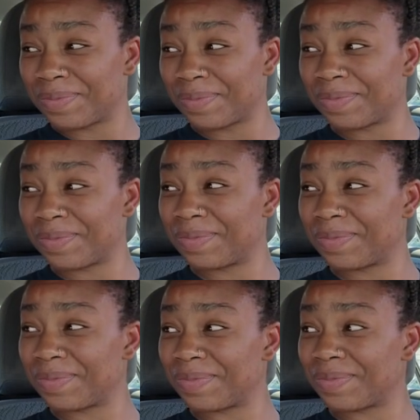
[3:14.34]

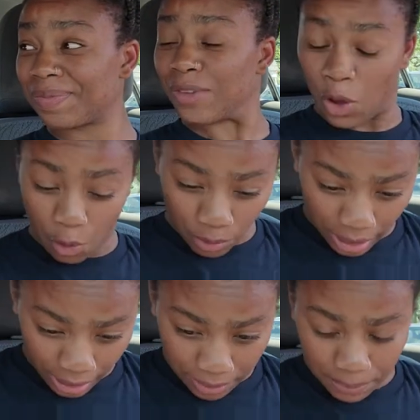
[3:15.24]

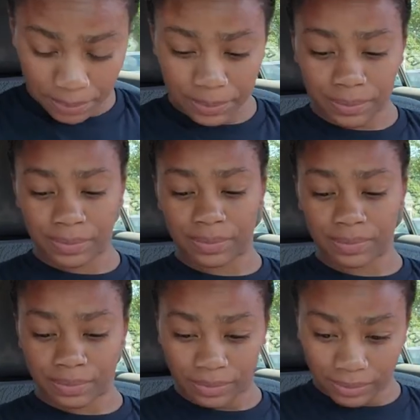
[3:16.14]

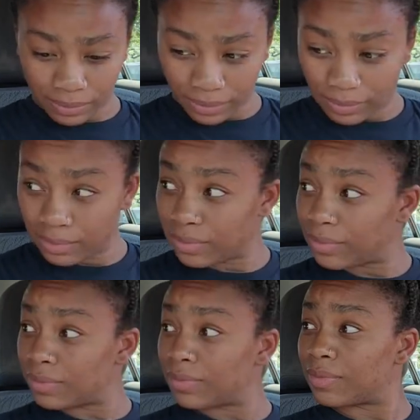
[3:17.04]

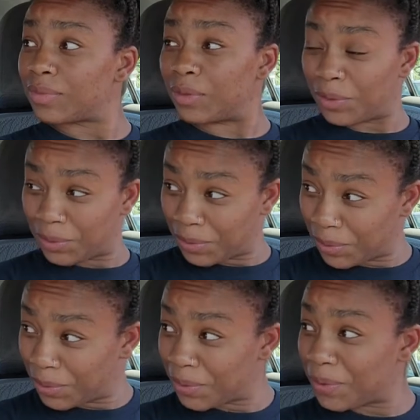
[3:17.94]

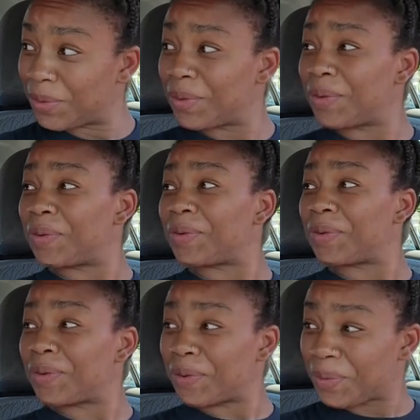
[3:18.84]

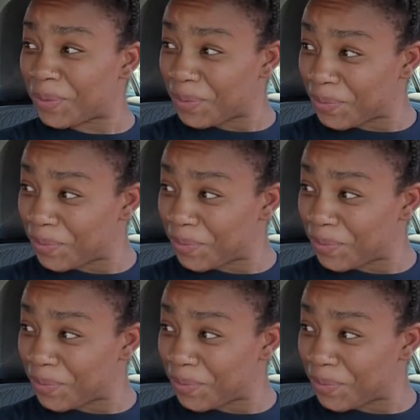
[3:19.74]
(not speaking)